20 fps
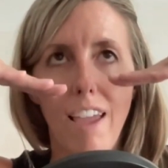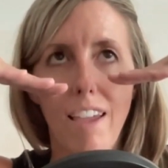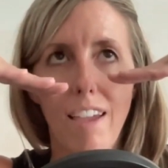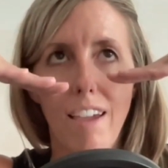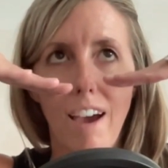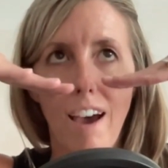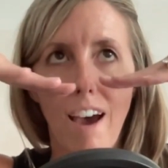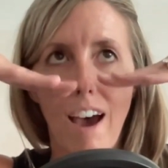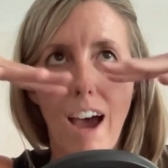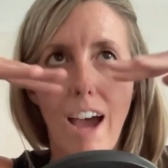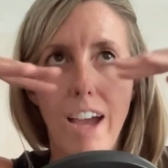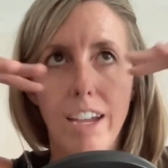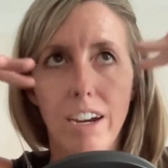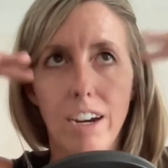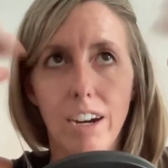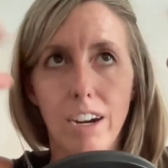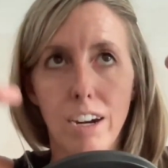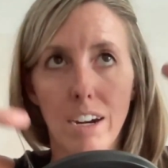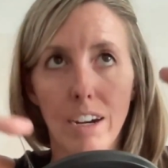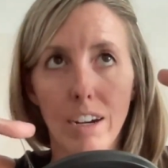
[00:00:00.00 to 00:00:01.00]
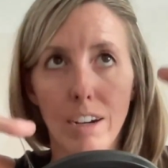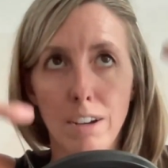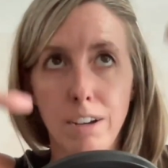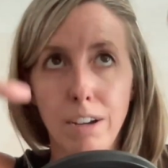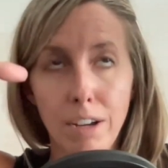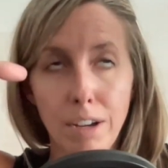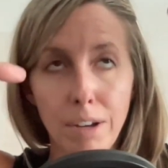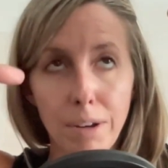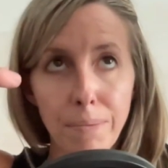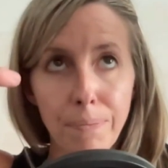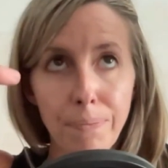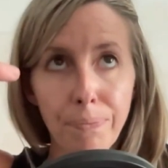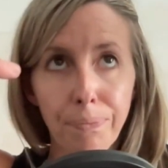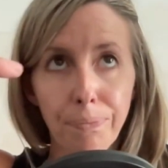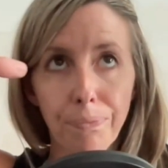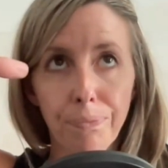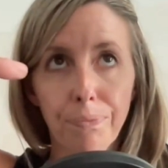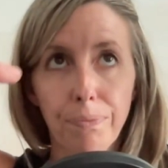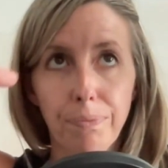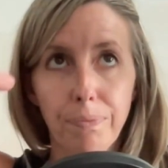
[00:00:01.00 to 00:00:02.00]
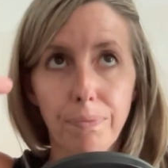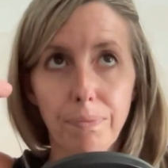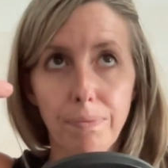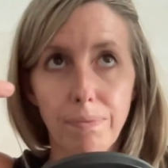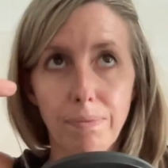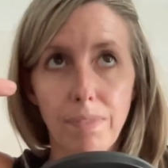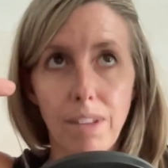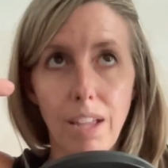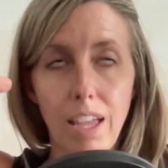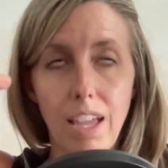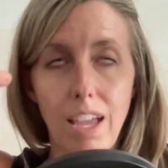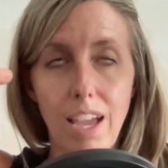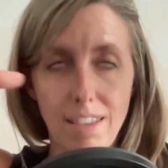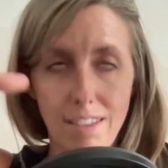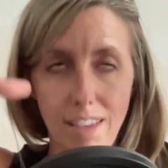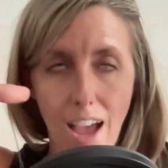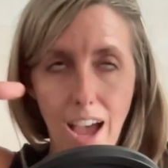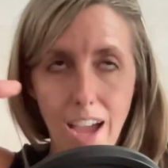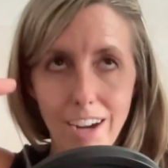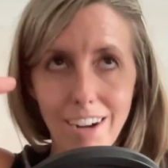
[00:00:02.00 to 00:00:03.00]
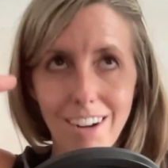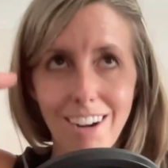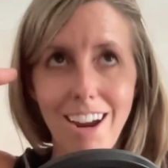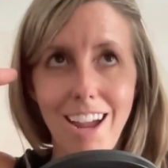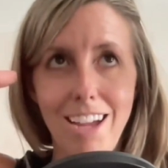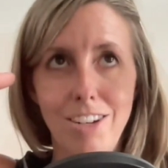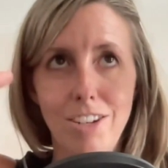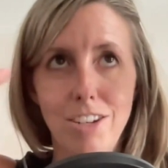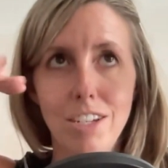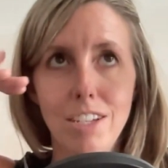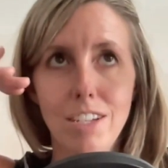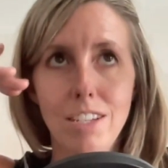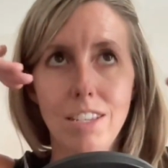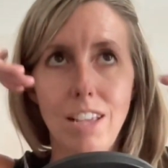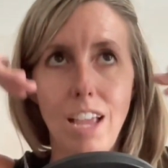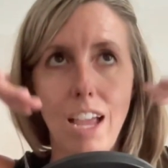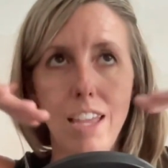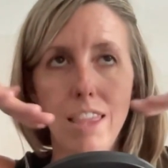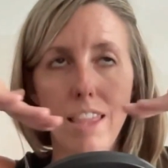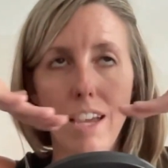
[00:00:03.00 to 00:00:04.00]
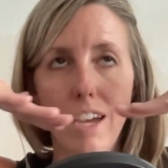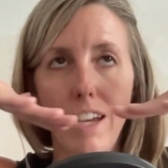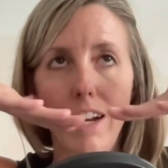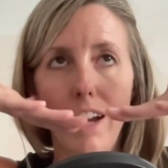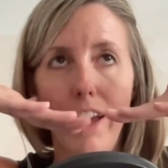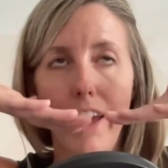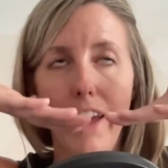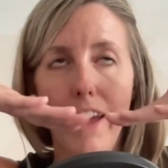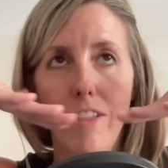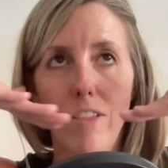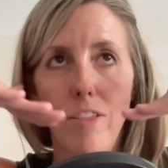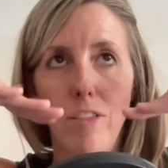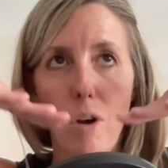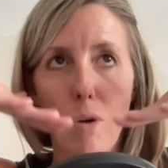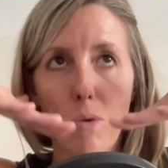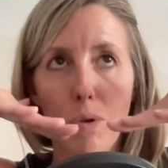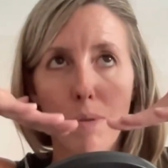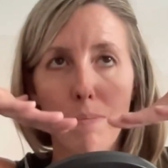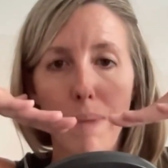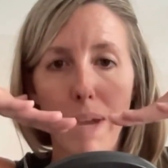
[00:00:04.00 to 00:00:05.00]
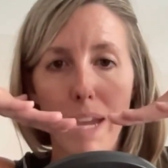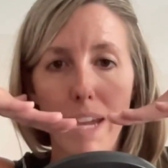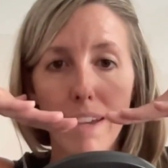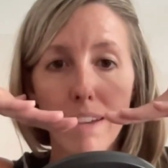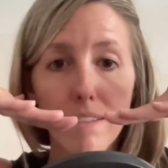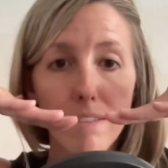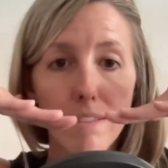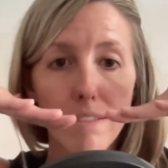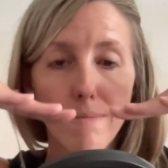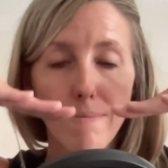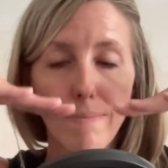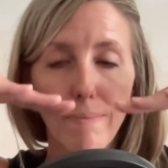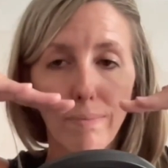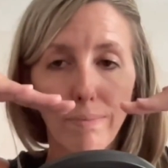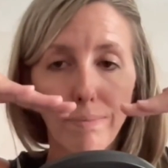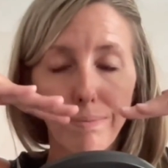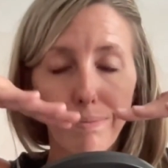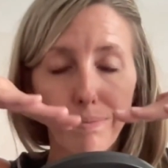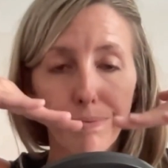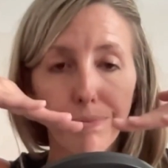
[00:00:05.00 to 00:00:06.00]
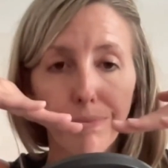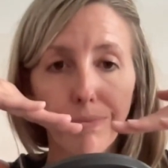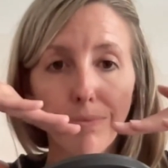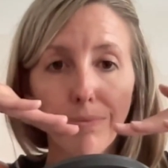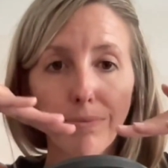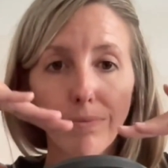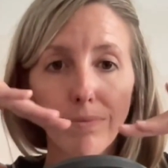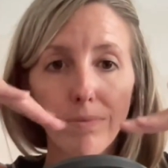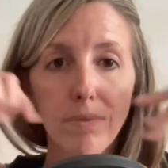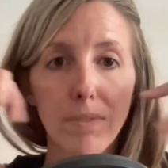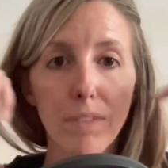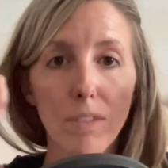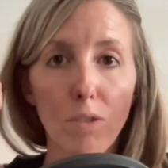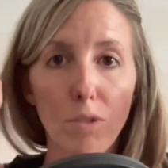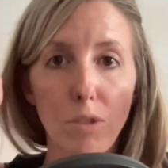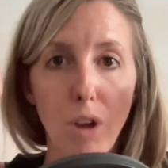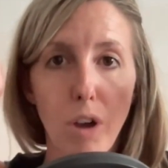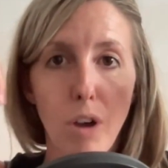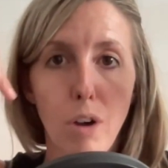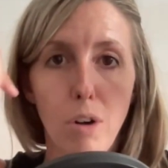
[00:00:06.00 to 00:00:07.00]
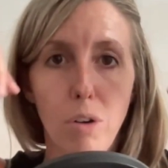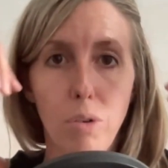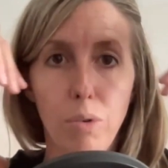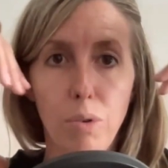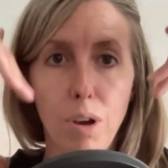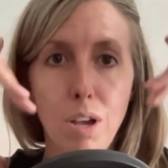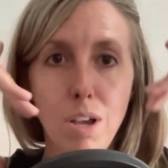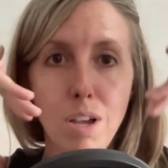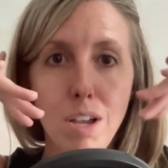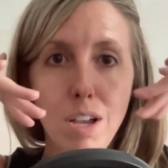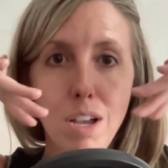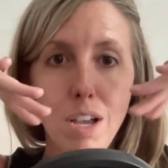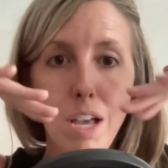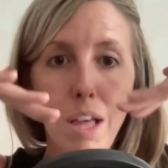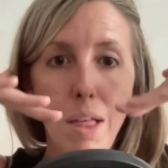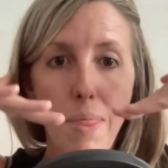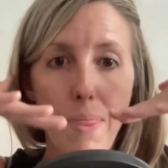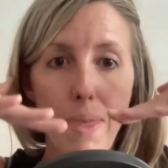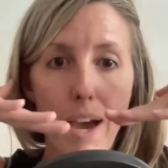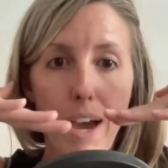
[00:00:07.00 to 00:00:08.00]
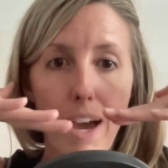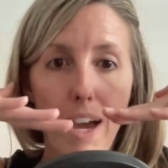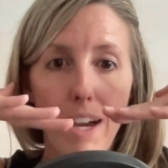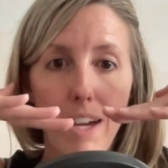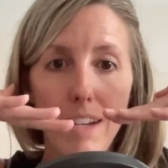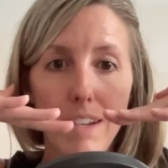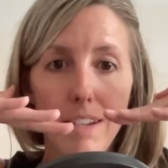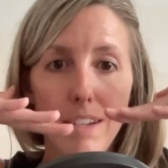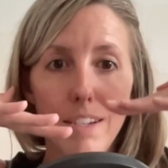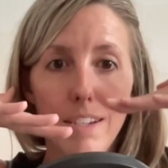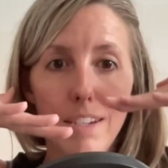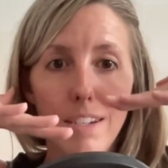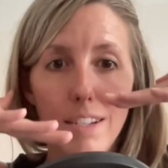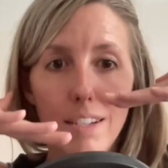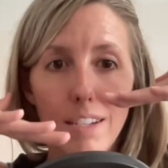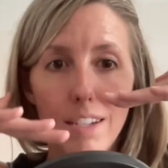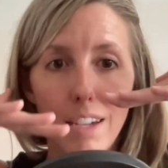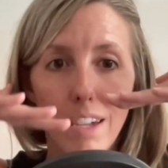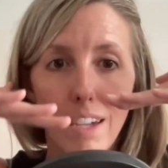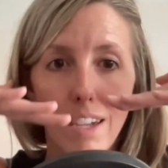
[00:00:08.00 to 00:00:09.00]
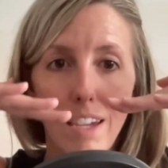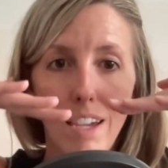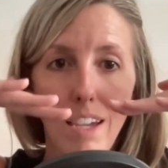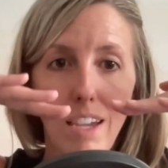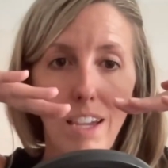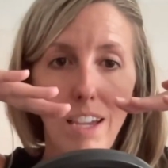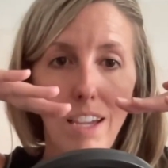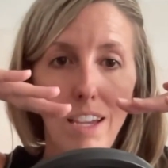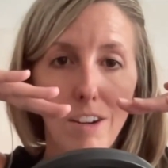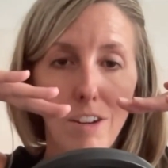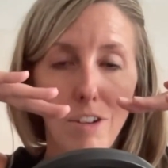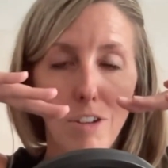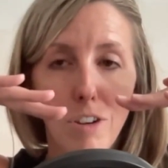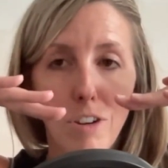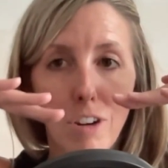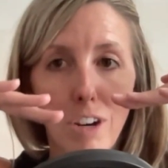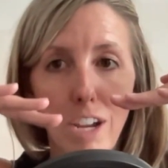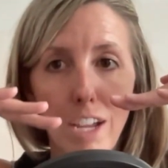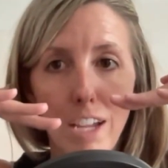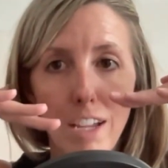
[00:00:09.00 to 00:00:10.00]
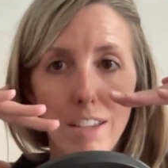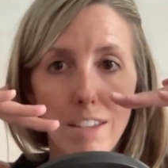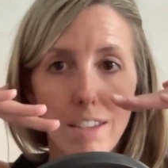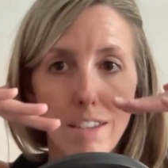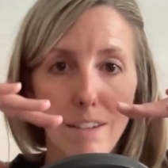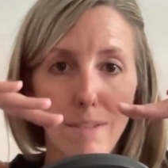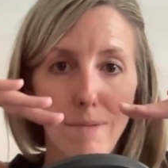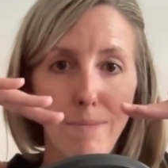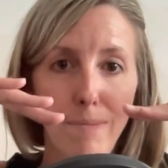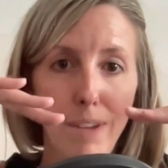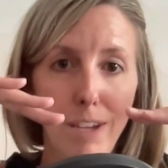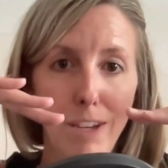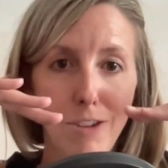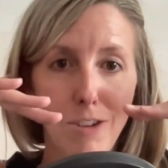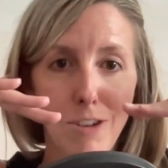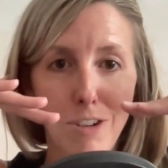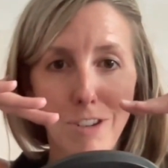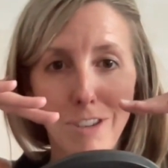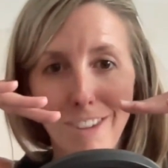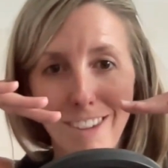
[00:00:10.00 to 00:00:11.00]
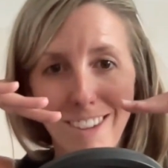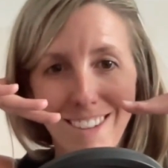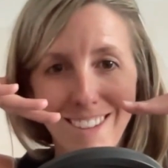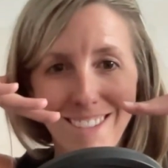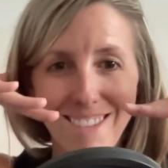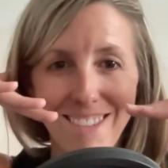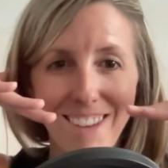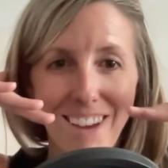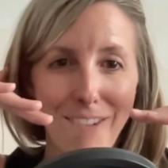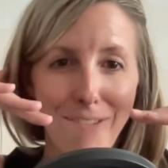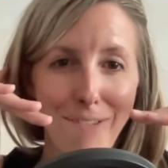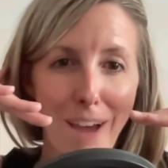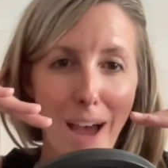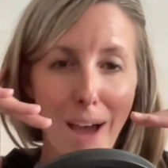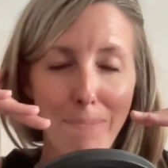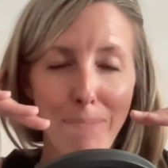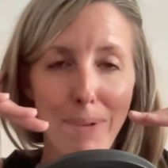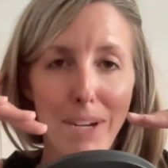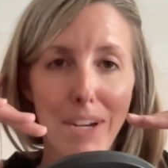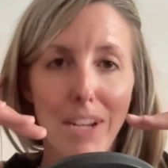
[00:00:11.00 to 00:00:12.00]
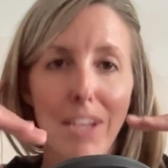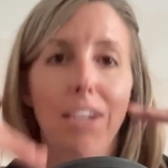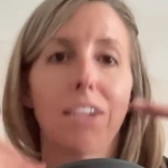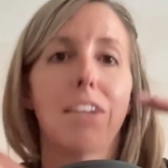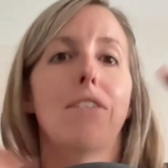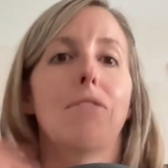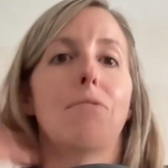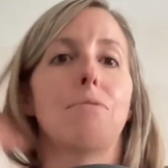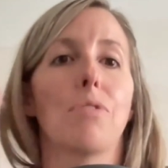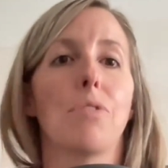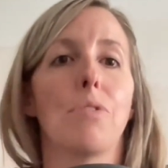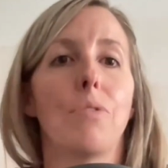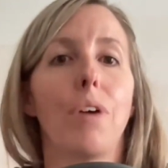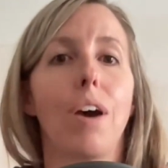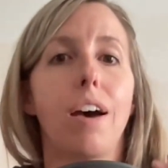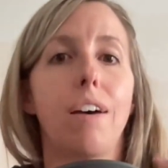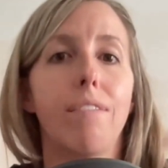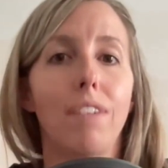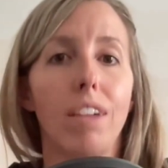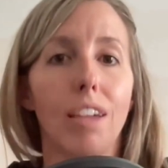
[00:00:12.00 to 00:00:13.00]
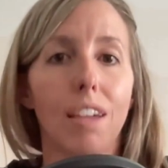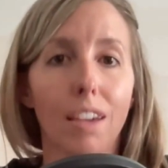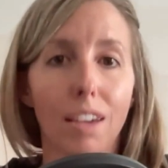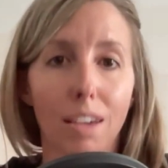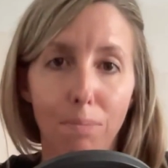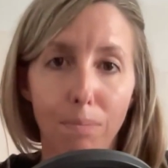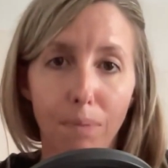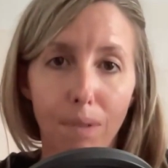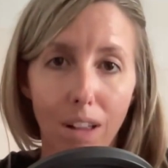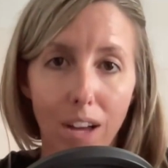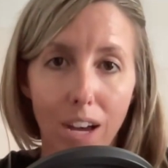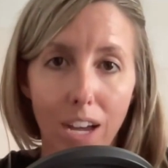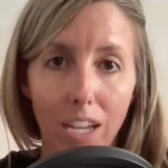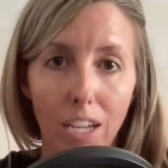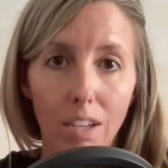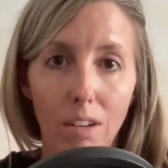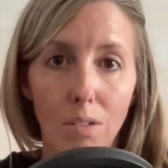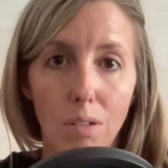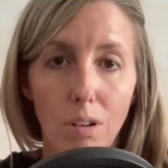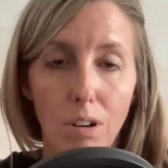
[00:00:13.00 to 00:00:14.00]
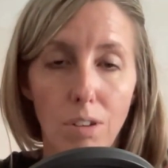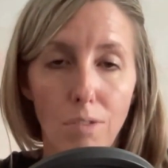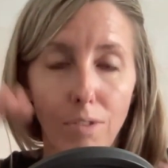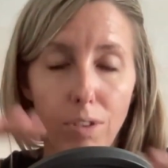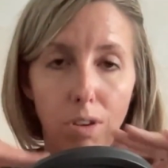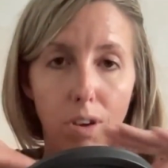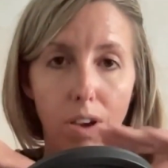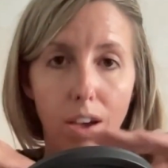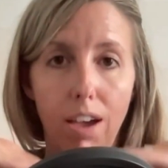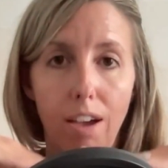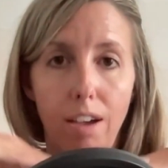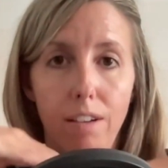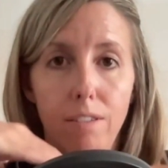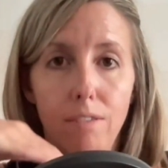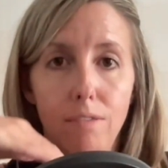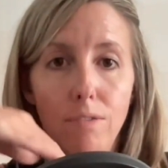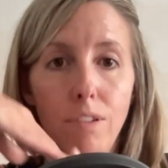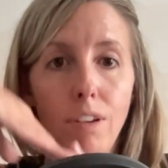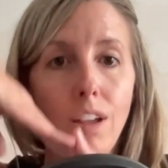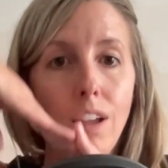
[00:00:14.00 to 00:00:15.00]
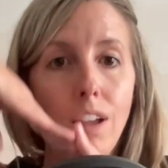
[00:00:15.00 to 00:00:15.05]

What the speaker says: higher edges and then a lower base. So that can create some interesting stuff happening if you have a hip glide or if you have